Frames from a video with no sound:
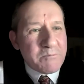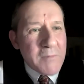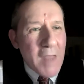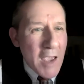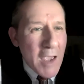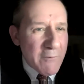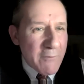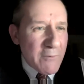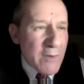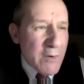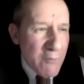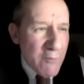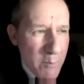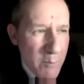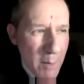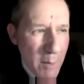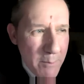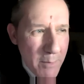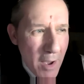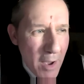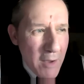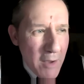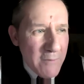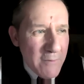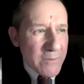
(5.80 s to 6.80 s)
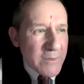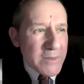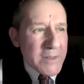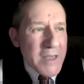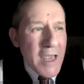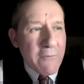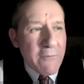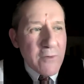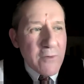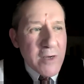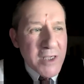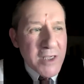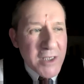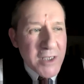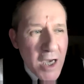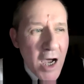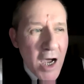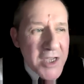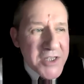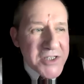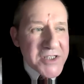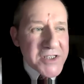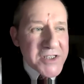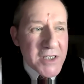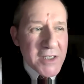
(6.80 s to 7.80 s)
Every room above and every
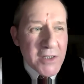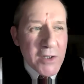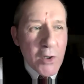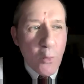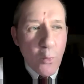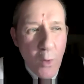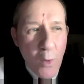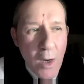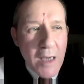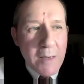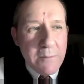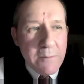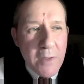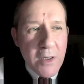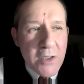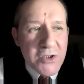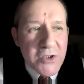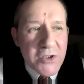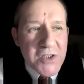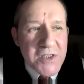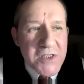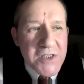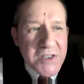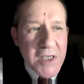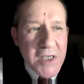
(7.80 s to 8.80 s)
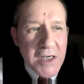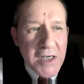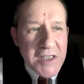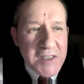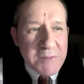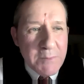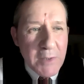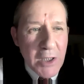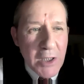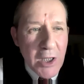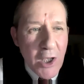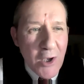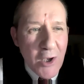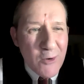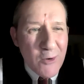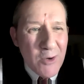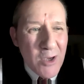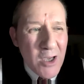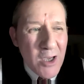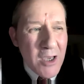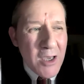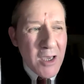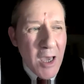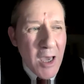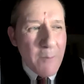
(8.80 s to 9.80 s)
cask in the wine merchant's cellars below
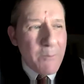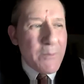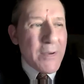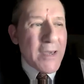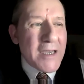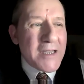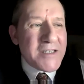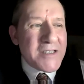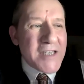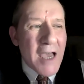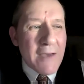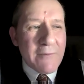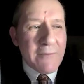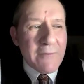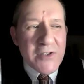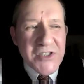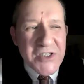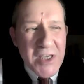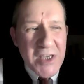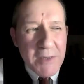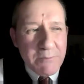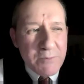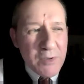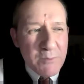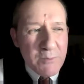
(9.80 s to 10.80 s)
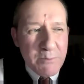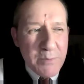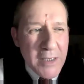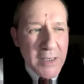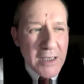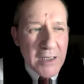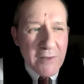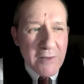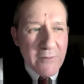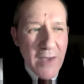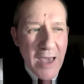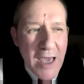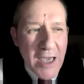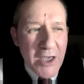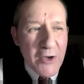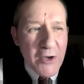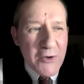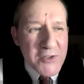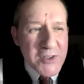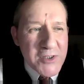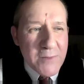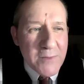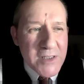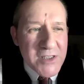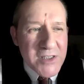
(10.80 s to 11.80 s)
appeared to have a separate peal of
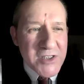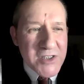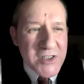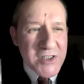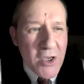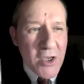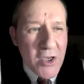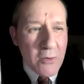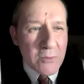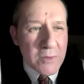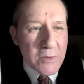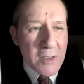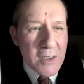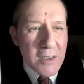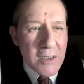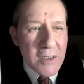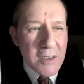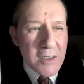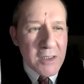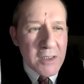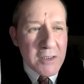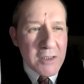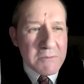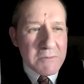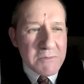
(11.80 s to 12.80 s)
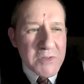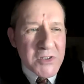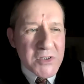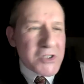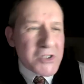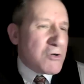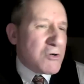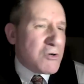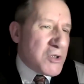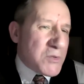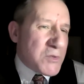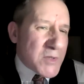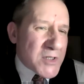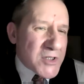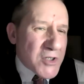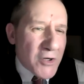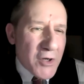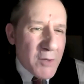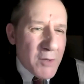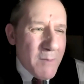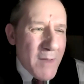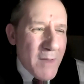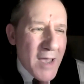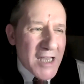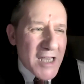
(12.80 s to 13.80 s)
echoes of its own. Scrooge was not
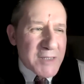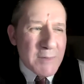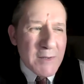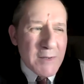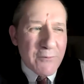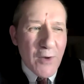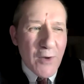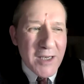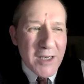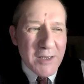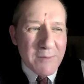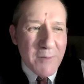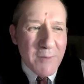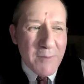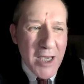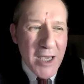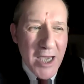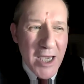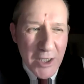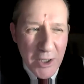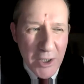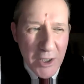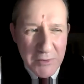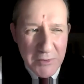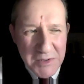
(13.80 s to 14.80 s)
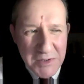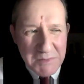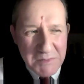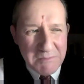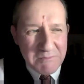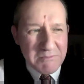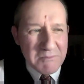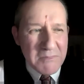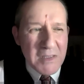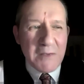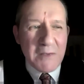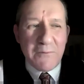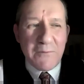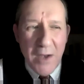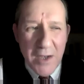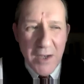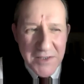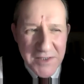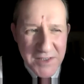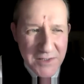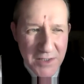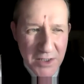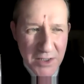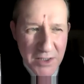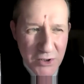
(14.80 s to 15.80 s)
a man to be frightened by echoes. He
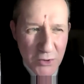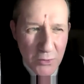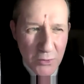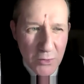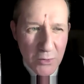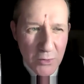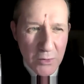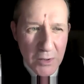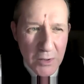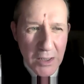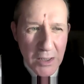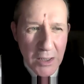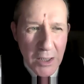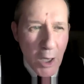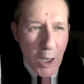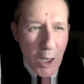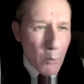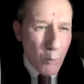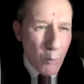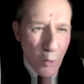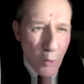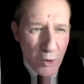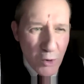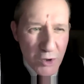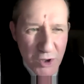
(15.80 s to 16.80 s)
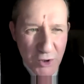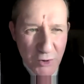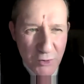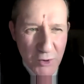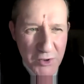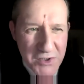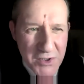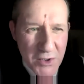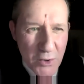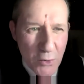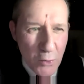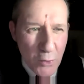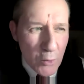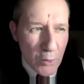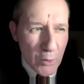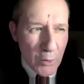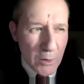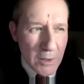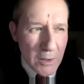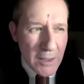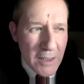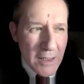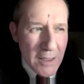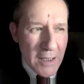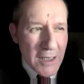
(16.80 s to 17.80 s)
fastened the door and walked across the hall
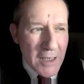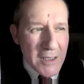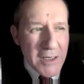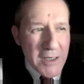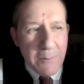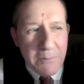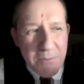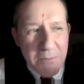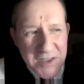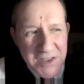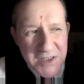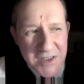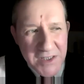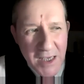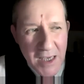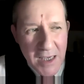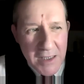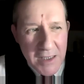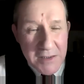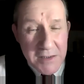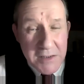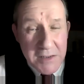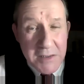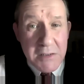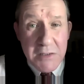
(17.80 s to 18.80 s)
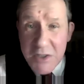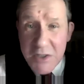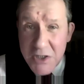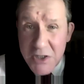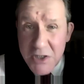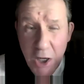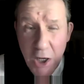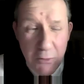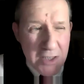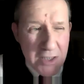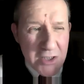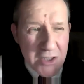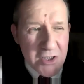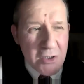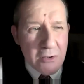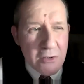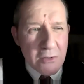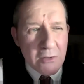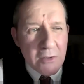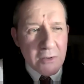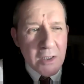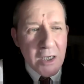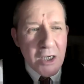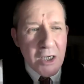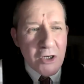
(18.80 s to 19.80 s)
and up the stairs, slowly
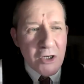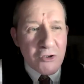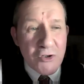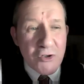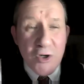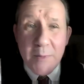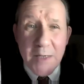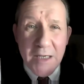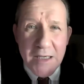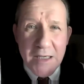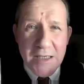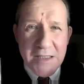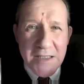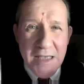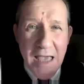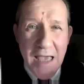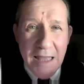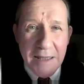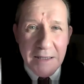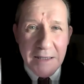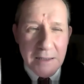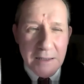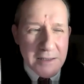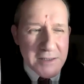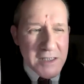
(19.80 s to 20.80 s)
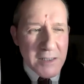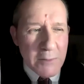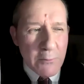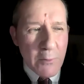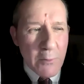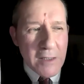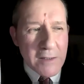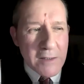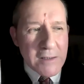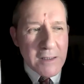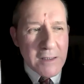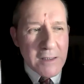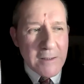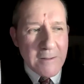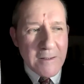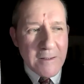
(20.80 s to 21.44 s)
too, trimming his candle as he went.